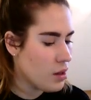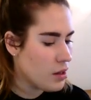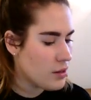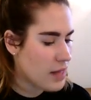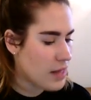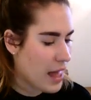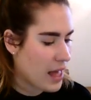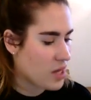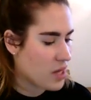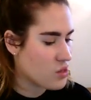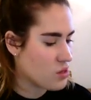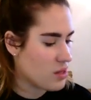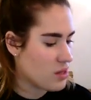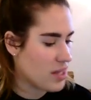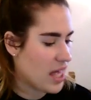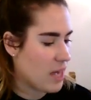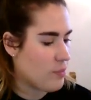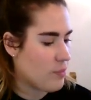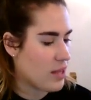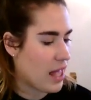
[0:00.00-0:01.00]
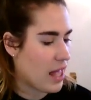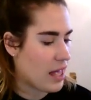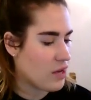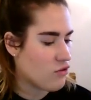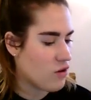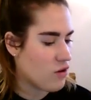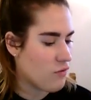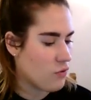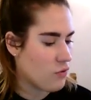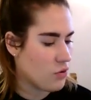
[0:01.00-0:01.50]
Next came an
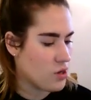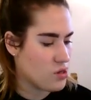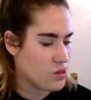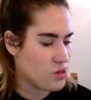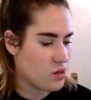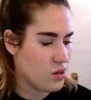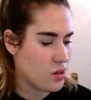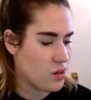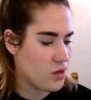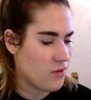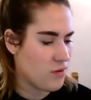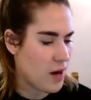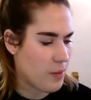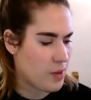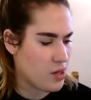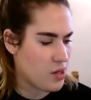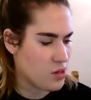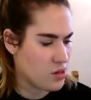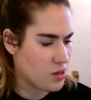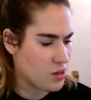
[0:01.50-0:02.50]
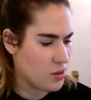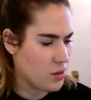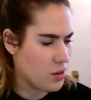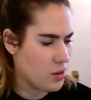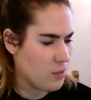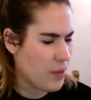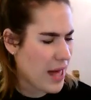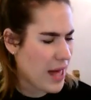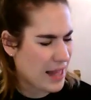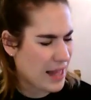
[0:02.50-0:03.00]
angry voice, the rabbit's.
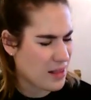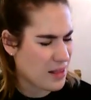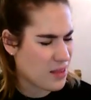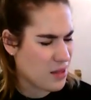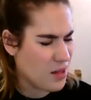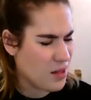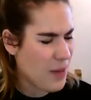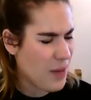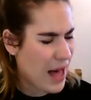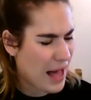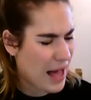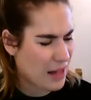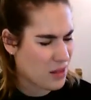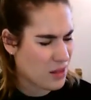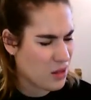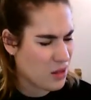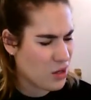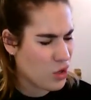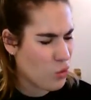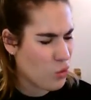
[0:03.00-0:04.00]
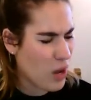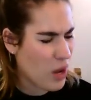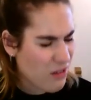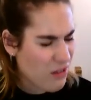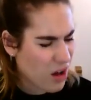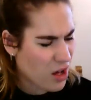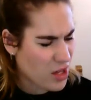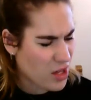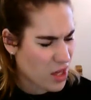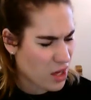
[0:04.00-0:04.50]
Pat, Pat,
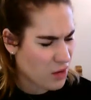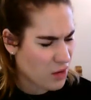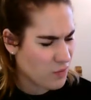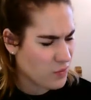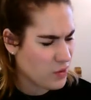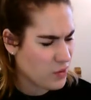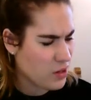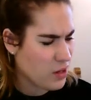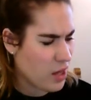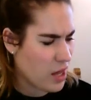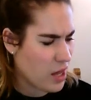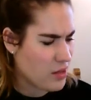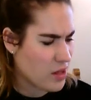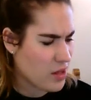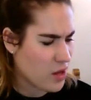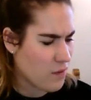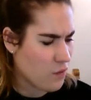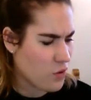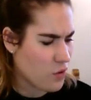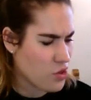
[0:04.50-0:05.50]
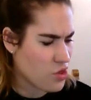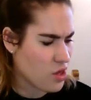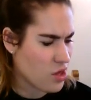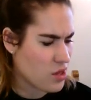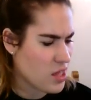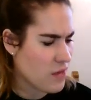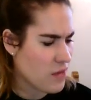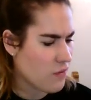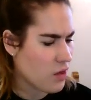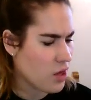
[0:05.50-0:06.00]
where are you? And then a voice
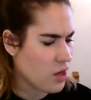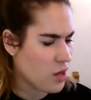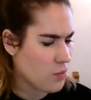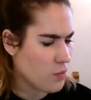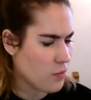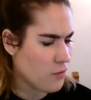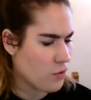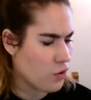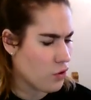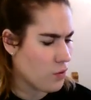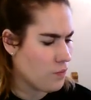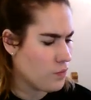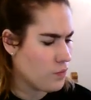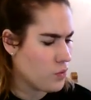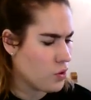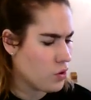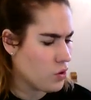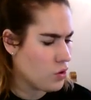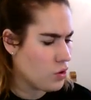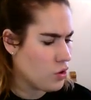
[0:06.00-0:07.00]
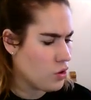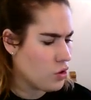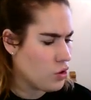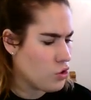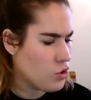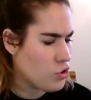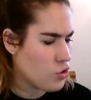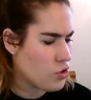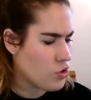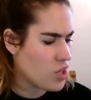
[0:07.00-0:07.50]
she'd never heard before.
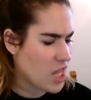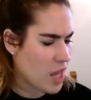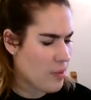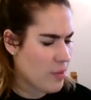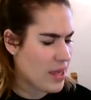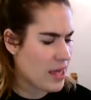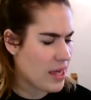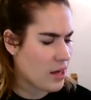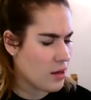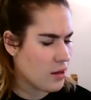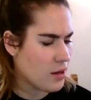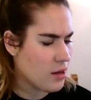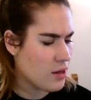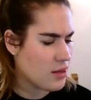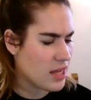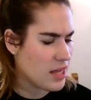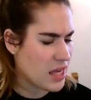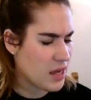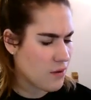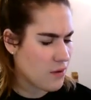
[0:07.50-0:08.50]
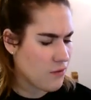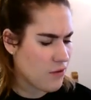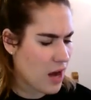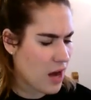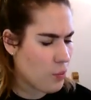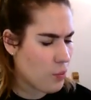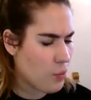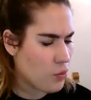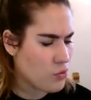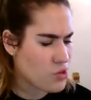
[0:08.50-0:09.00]
Sure then I'm here, digging for
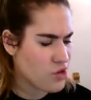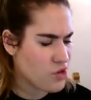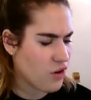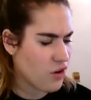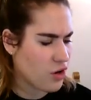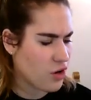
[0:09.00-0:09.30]
apples, Your